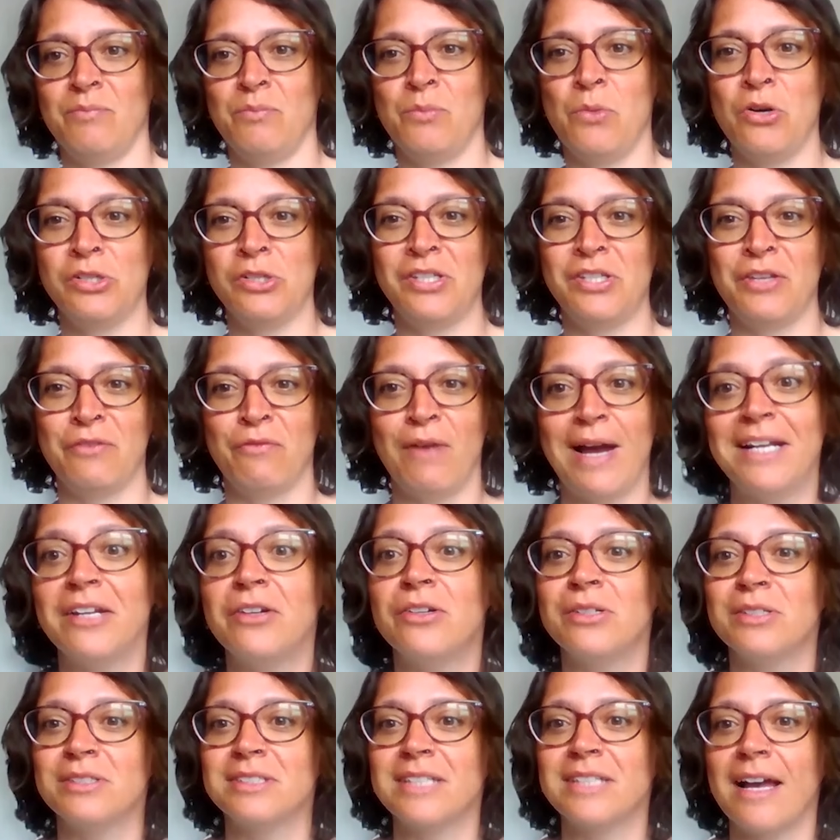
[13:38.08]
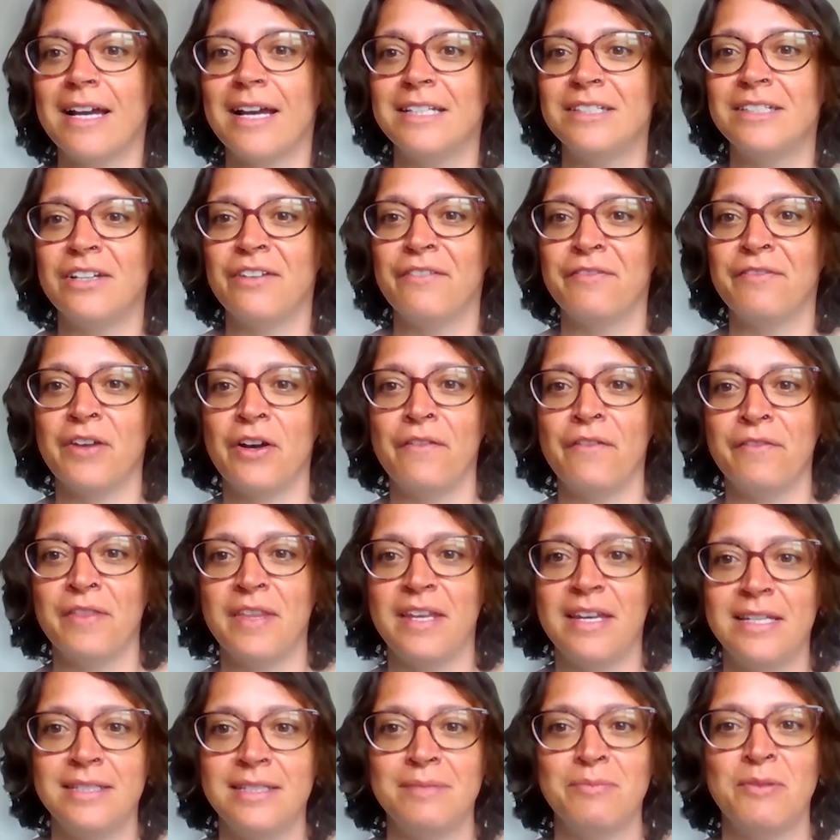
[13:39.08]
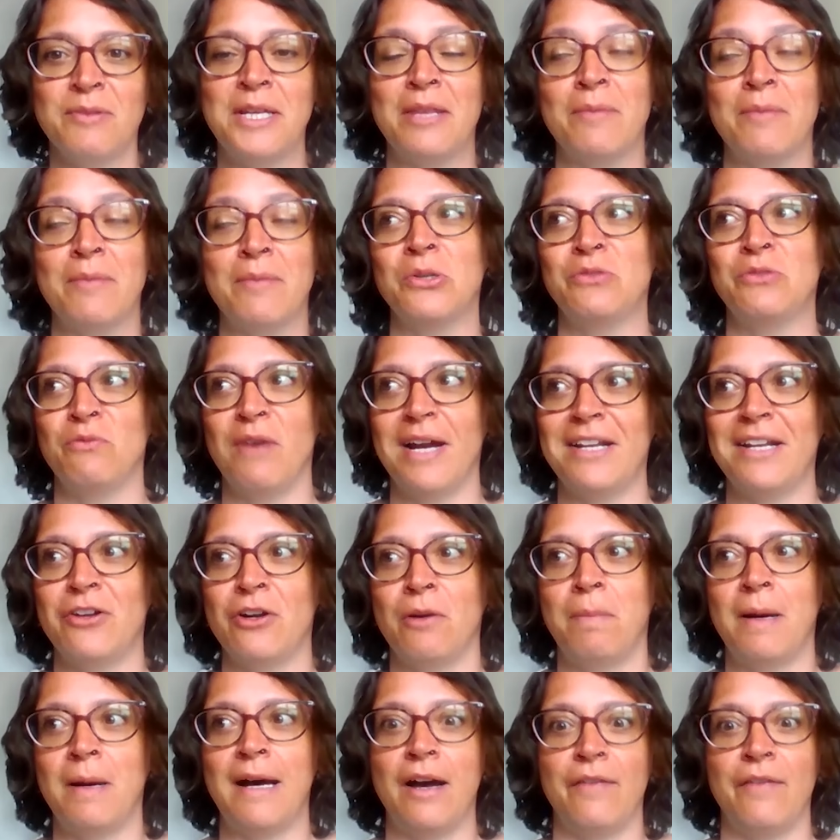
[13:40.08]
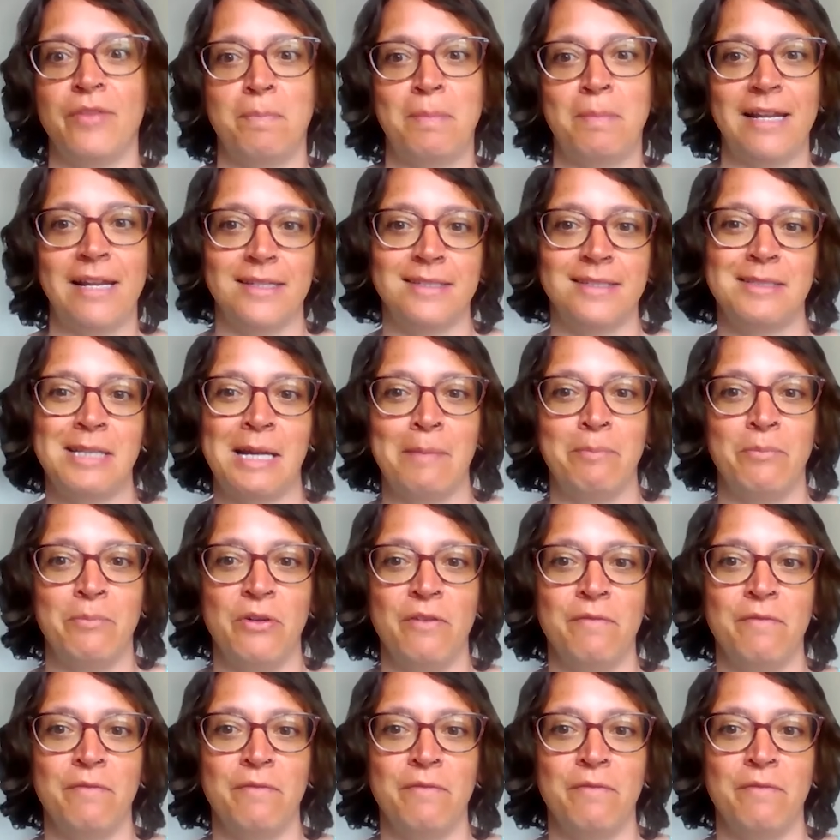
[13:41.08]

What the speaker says: more to the radical side of this. We're the most radical part of the Palestine